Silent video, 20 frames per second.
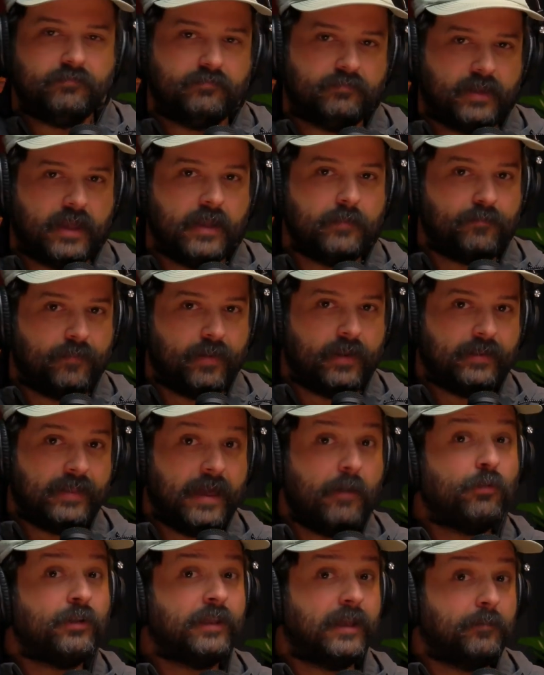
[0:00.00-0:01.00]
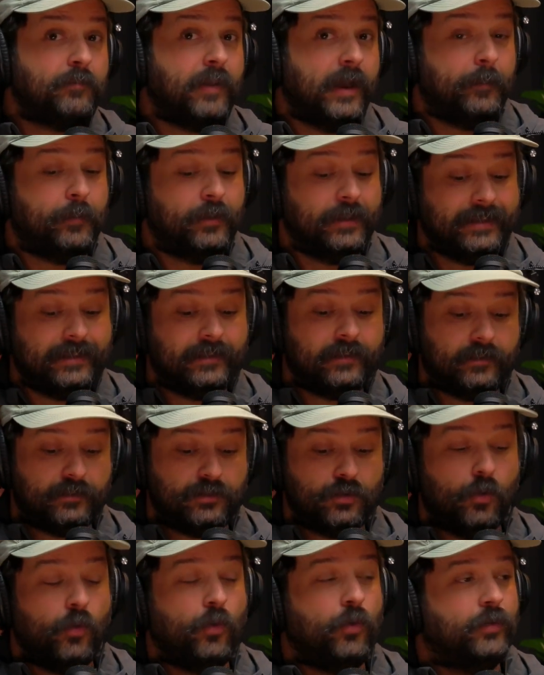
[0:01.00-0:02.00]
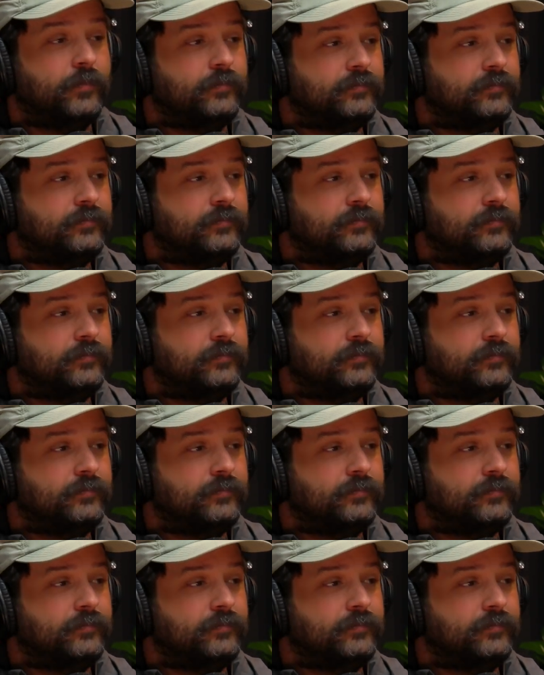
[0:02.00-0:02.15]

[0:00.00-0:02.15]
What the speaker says: get people in the door.